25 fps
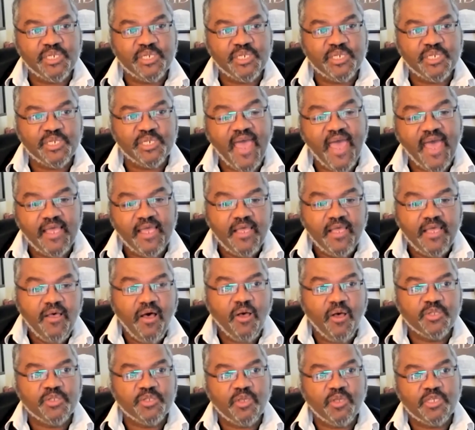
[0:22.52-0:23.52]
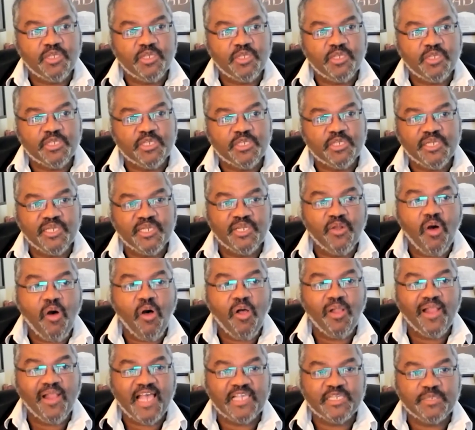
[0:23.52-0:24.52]
there. Also a specialist in
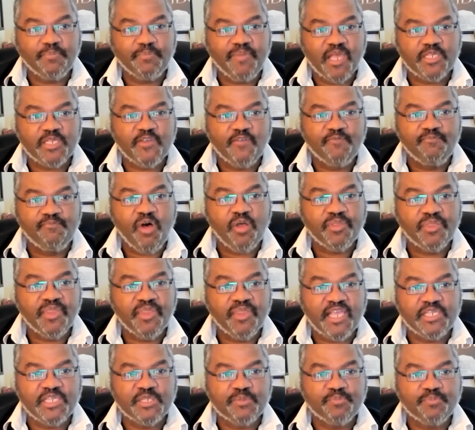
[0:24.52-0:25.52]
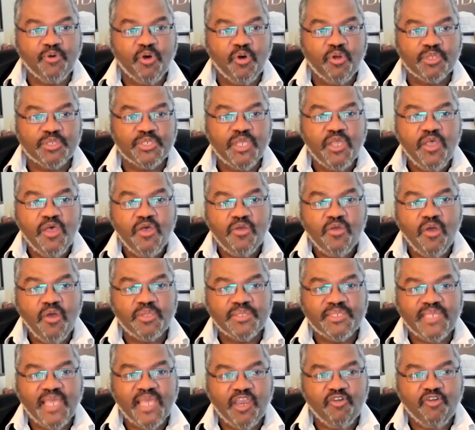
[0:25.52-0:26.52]
all aspects of modern day sports,
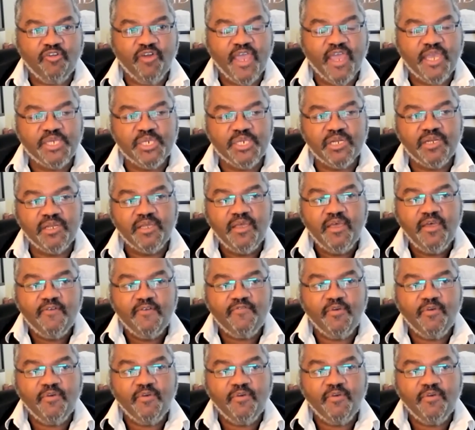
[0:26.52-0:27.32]
content creation, from